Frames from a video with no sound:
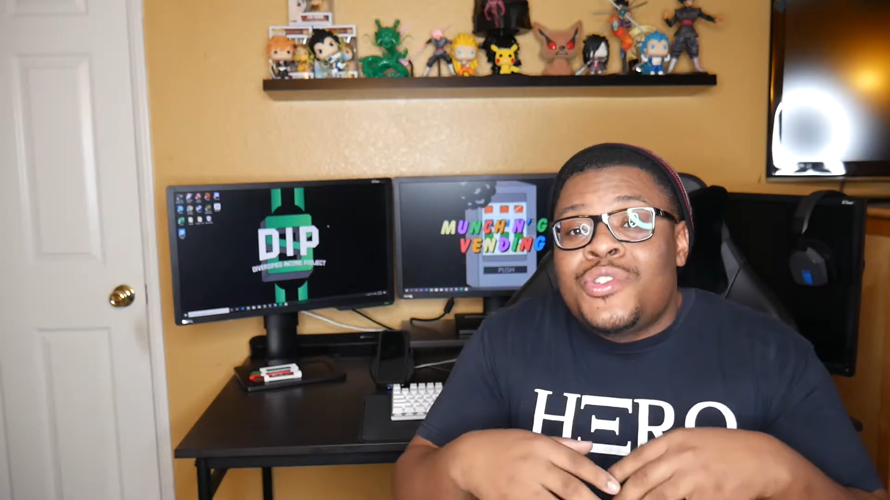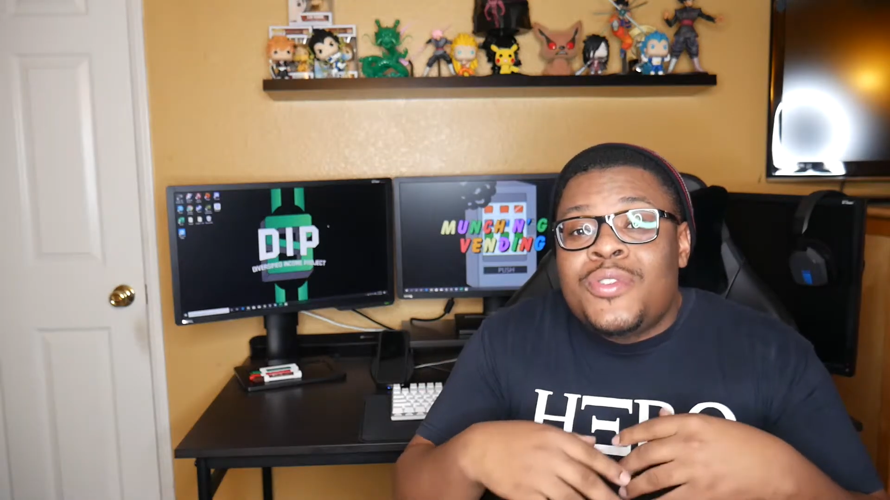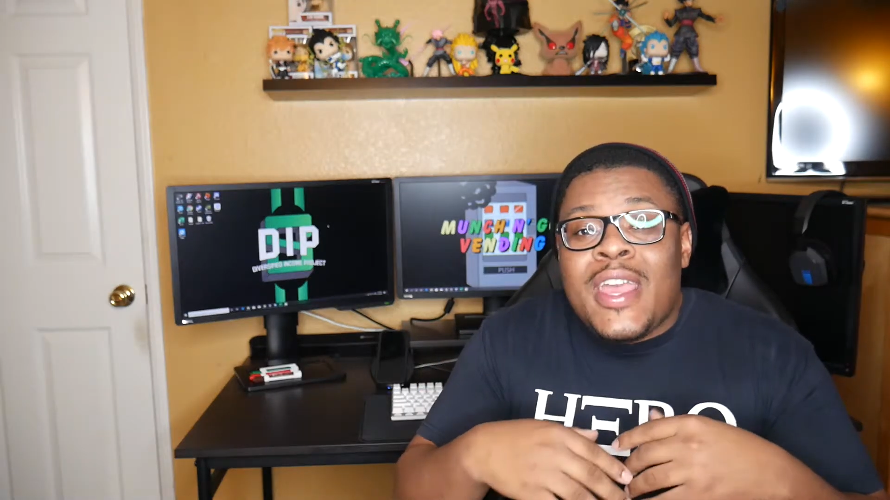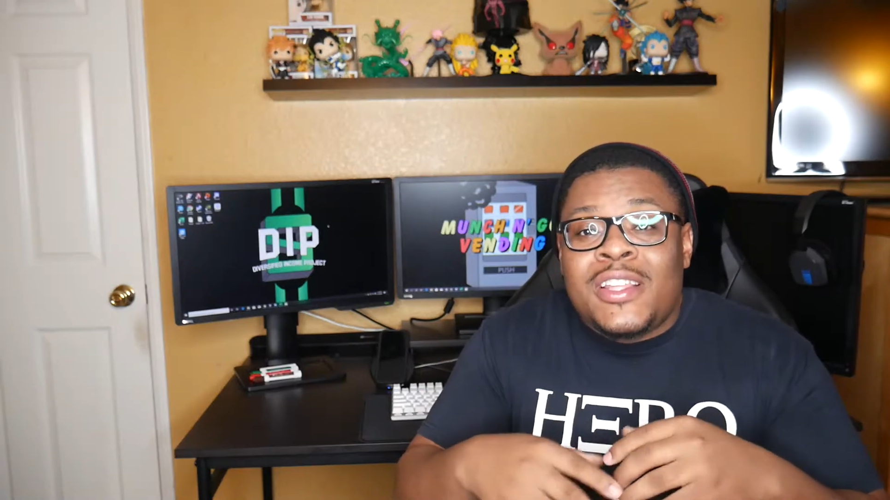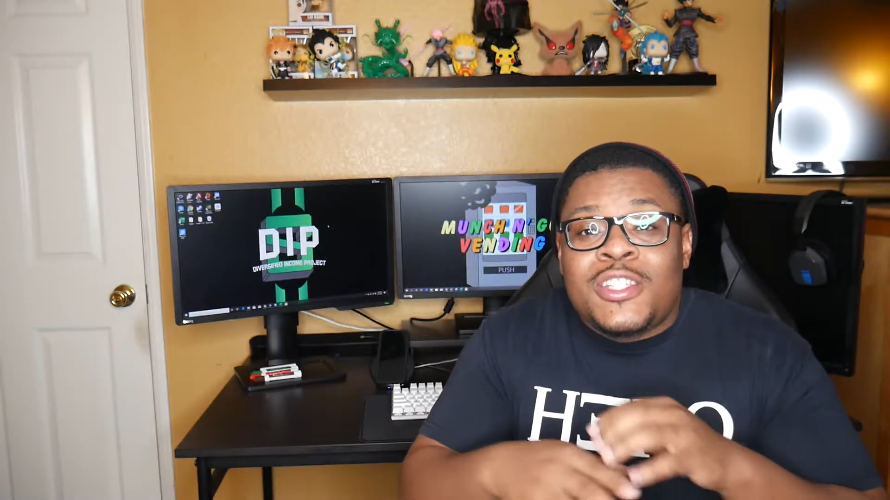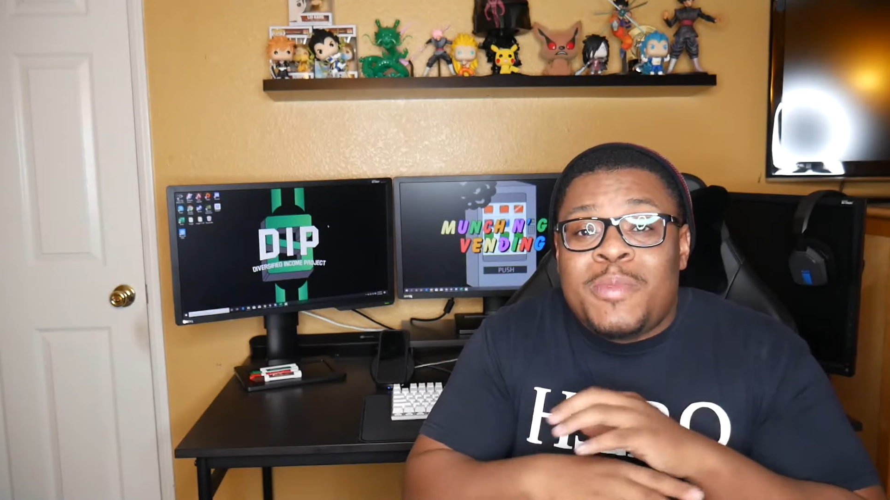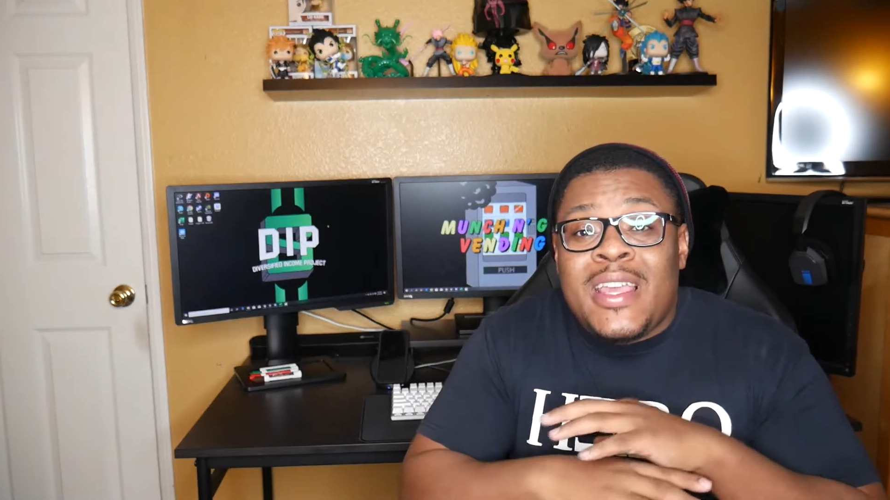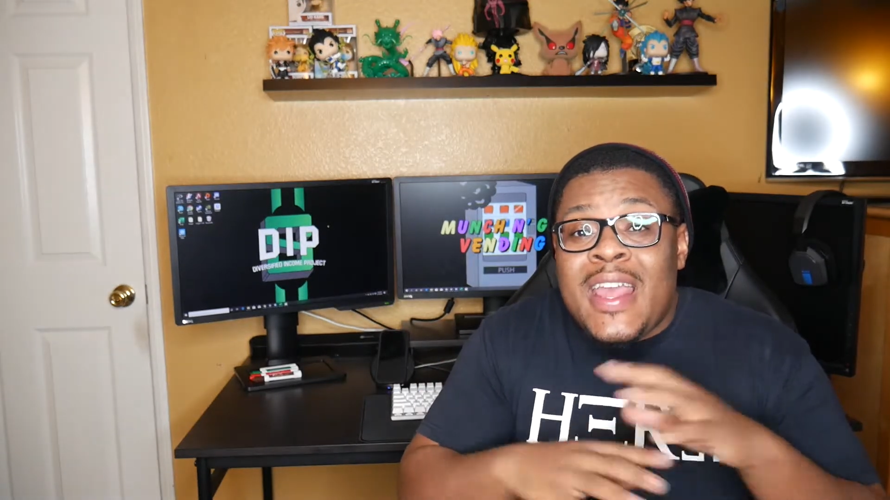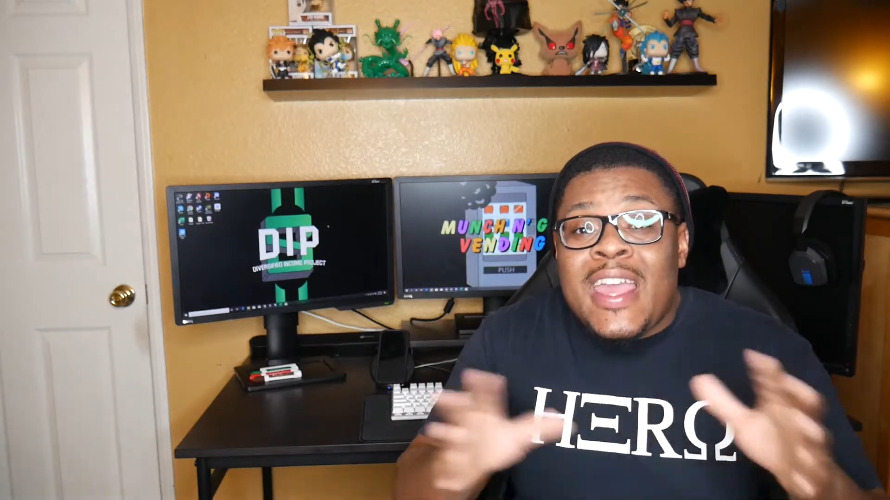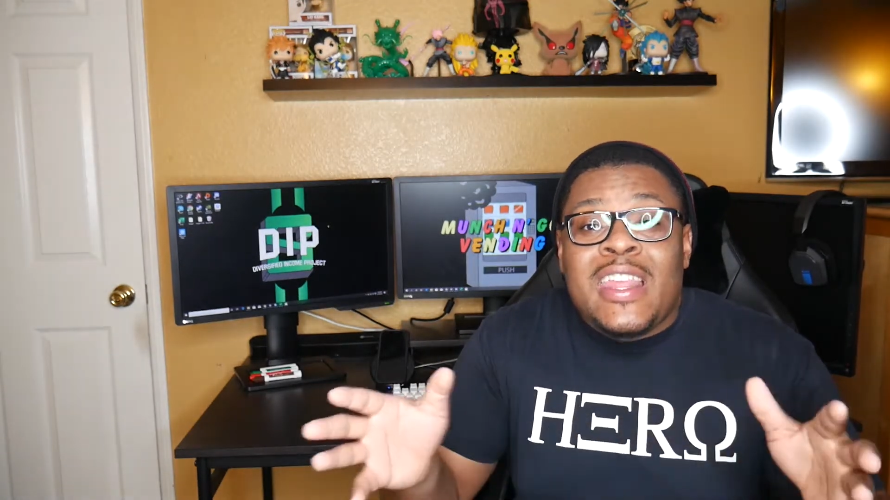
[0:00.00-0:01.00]
you can't just be
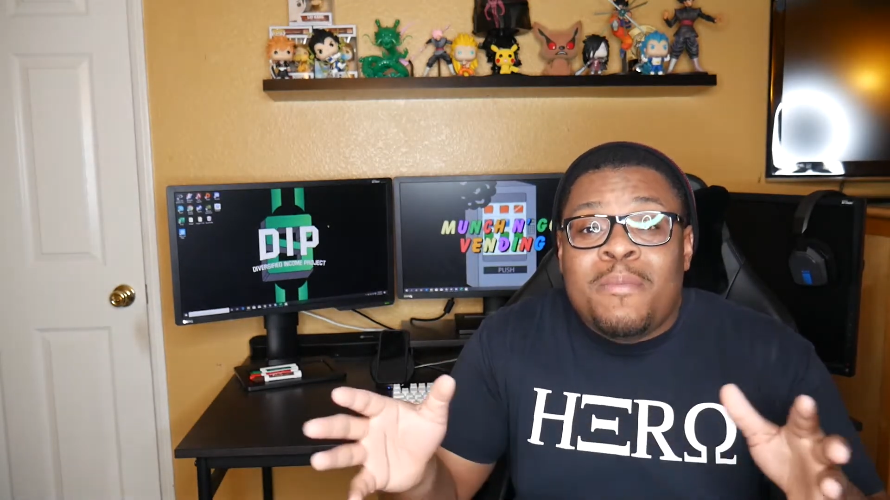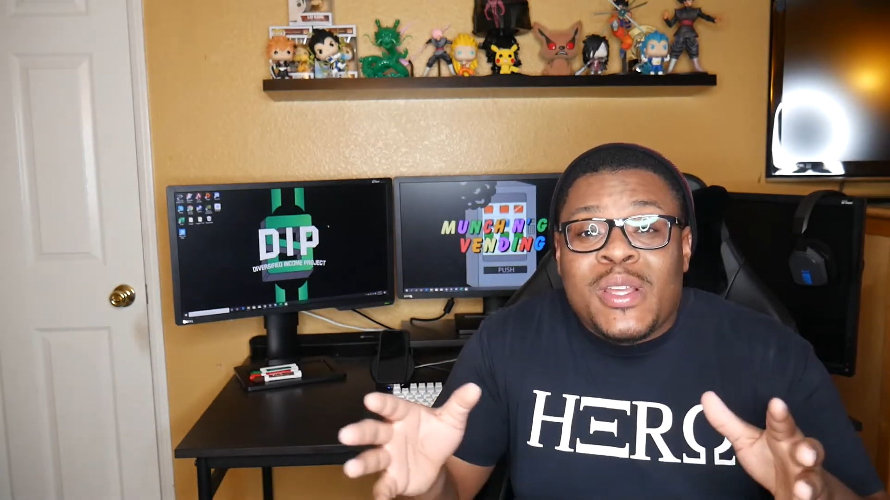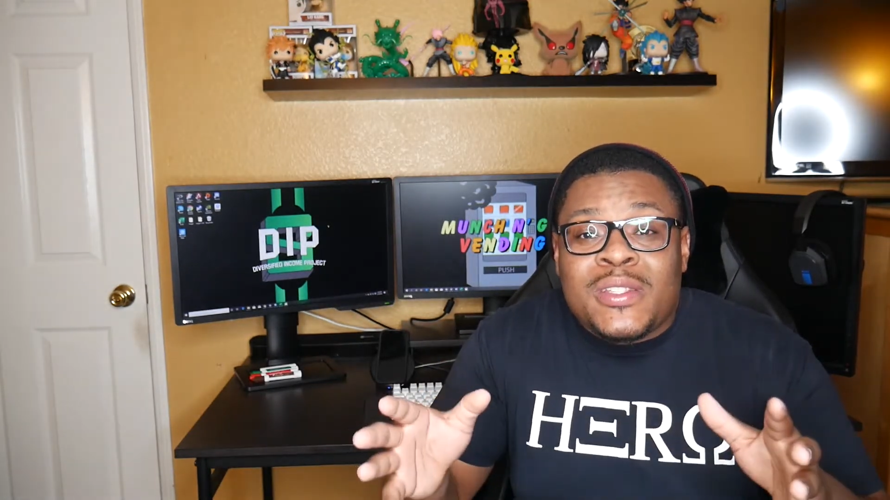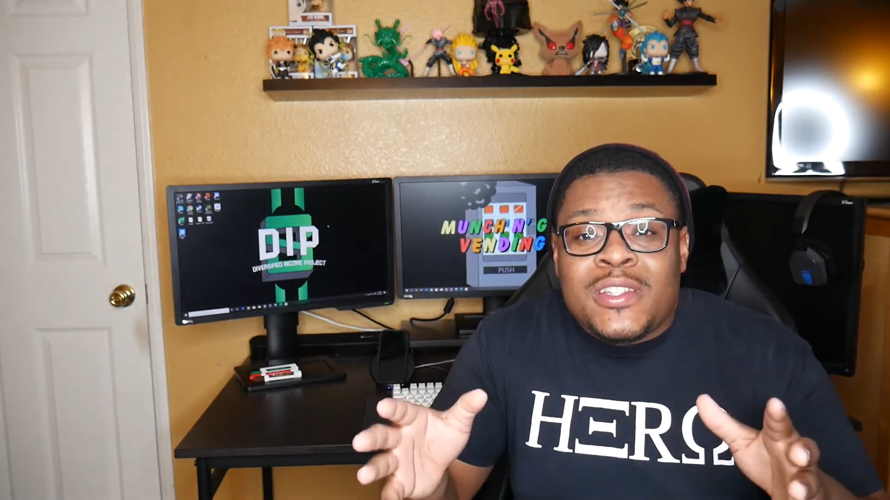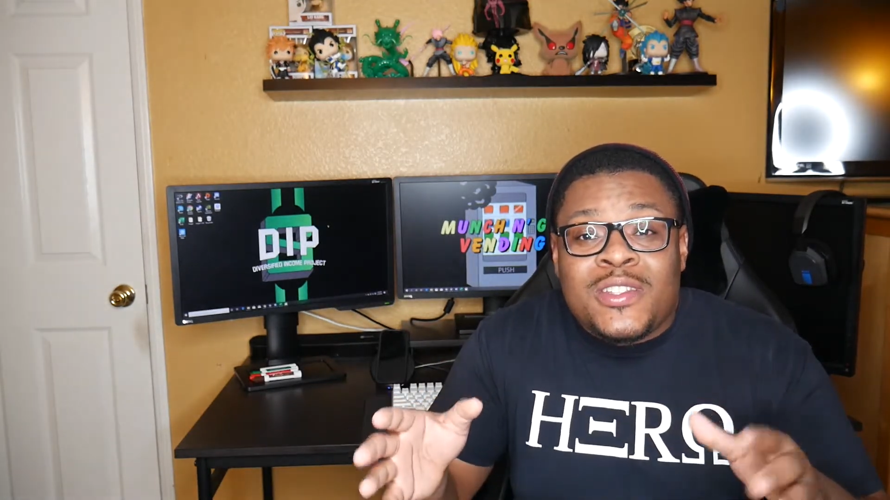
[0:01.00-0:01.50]
in any business.